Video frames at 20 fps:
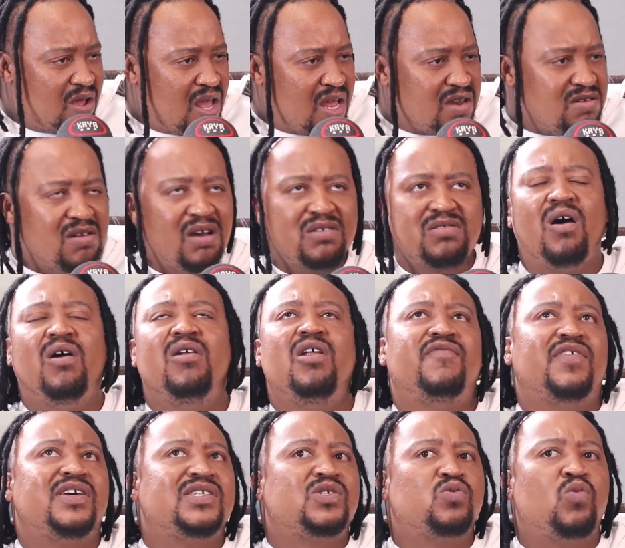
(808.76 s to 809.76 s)
Not all
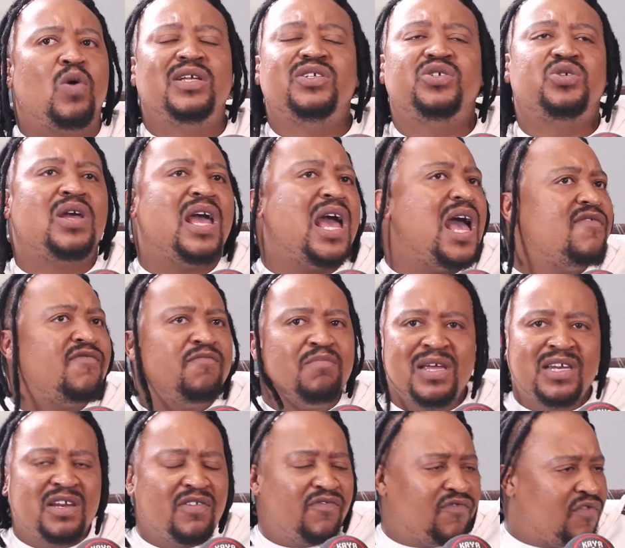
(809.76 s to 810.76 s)
of us want to have
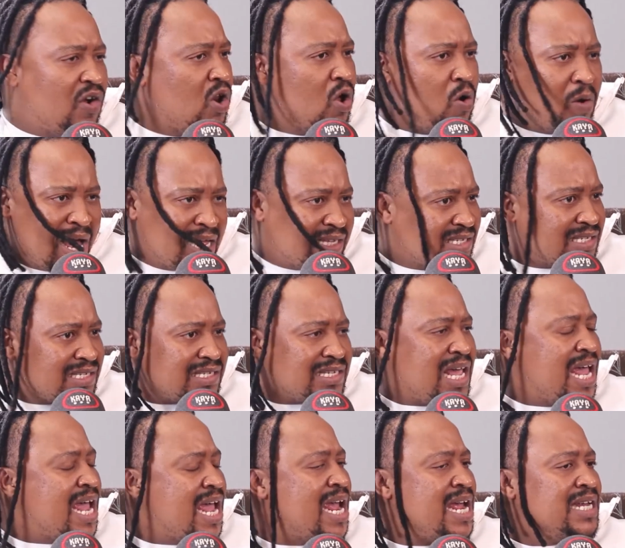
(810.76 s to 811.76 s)
many followers
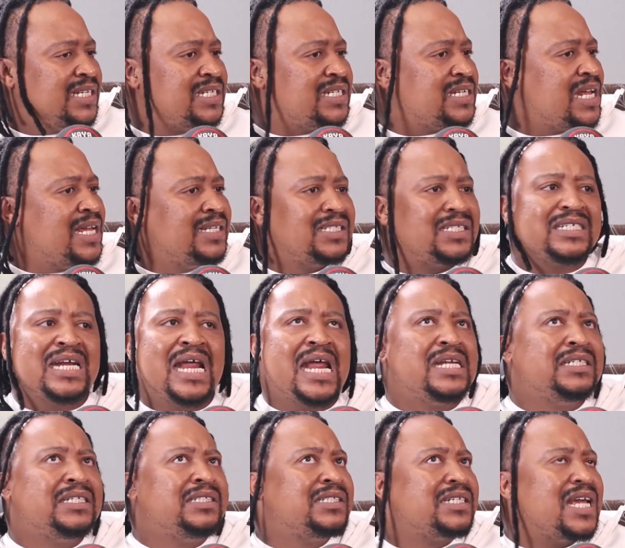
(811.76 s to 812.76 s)
and
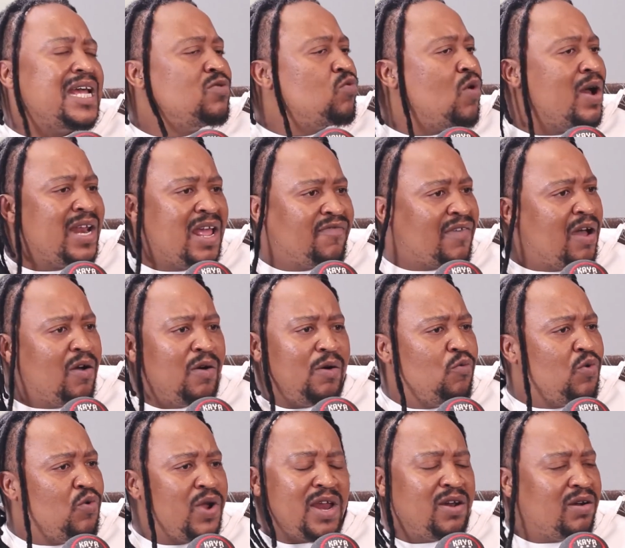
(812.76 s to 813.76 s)
trend and whatever.
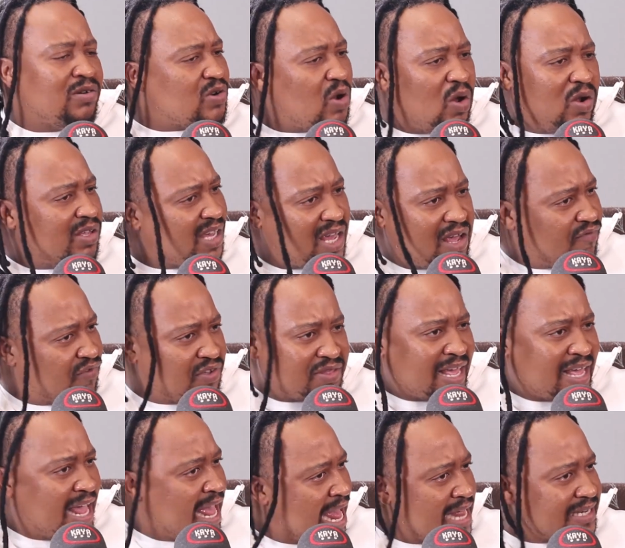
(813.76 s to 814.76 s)
We're not all here for
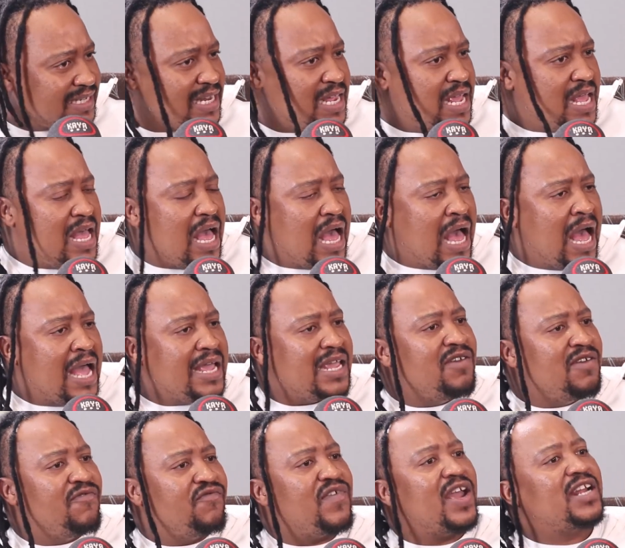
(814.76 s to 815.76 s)
that.
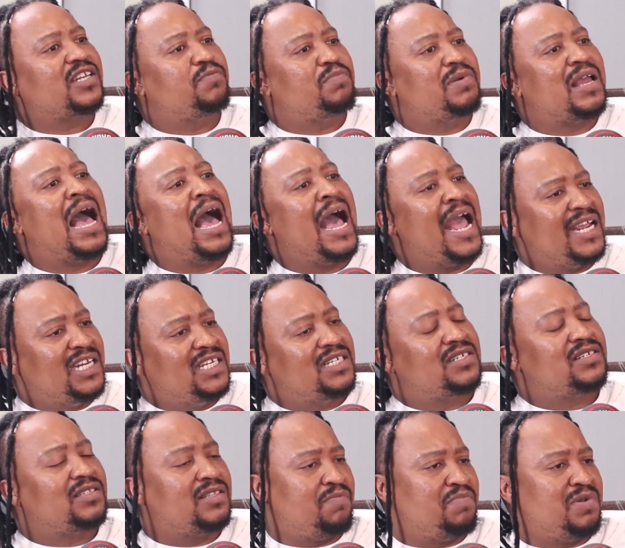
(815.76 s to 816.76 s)
In fact, behind
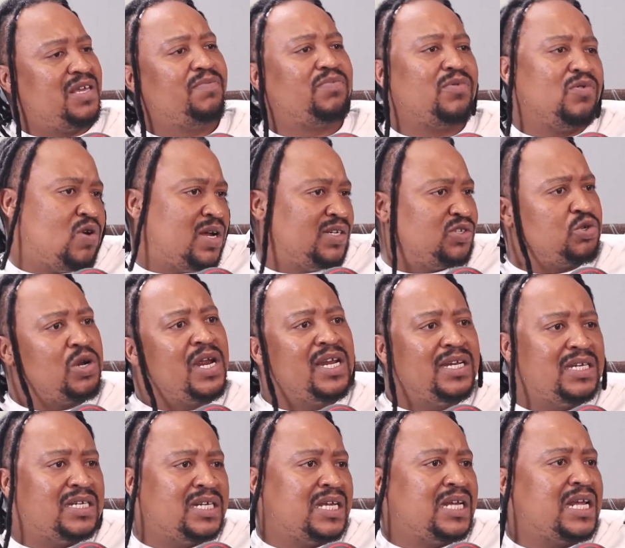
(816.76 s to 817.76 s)
the people who are
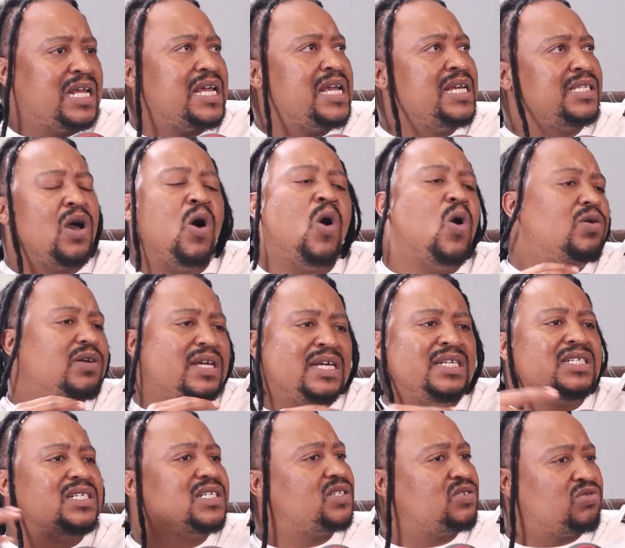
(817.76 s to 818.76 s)
trending is a whole
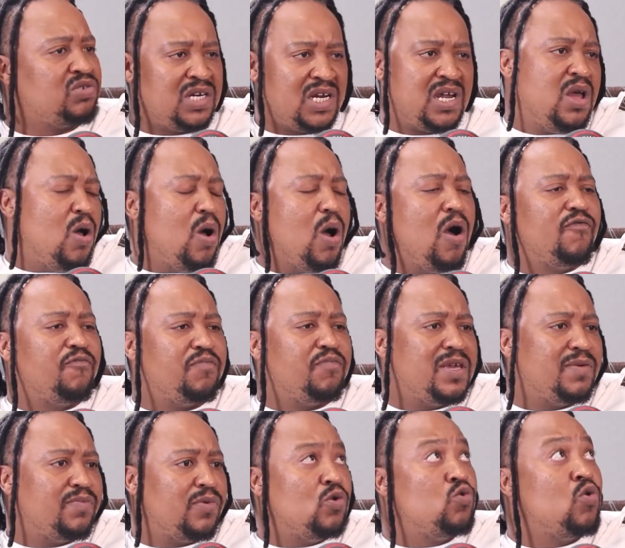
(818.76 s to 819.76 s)
industry of
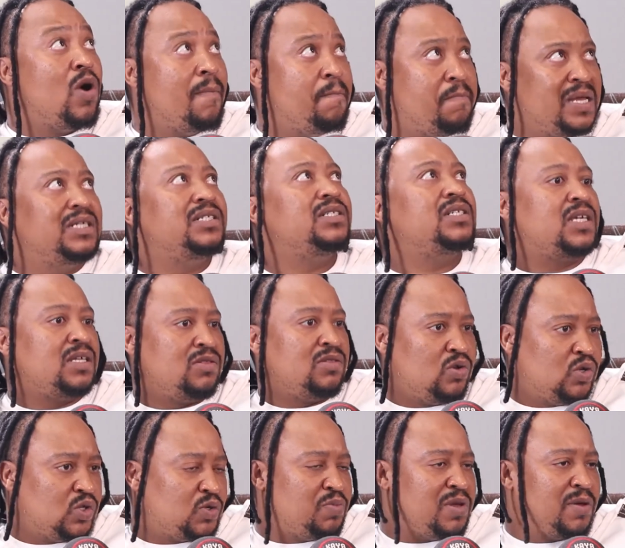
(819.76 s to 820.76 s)
people who are building
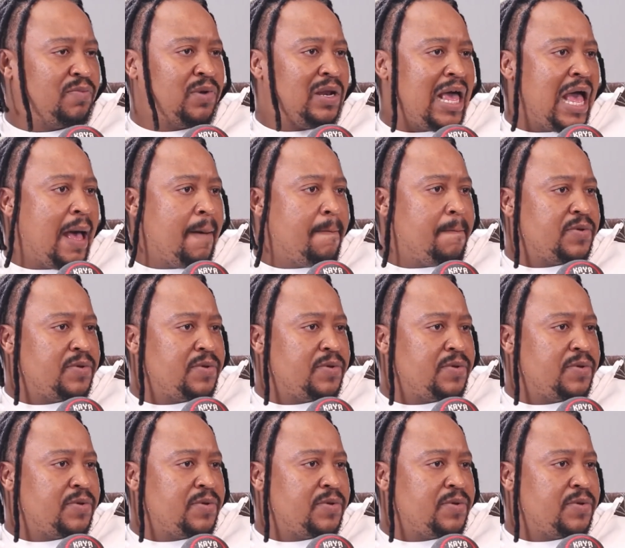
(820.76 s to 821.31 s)
those people up,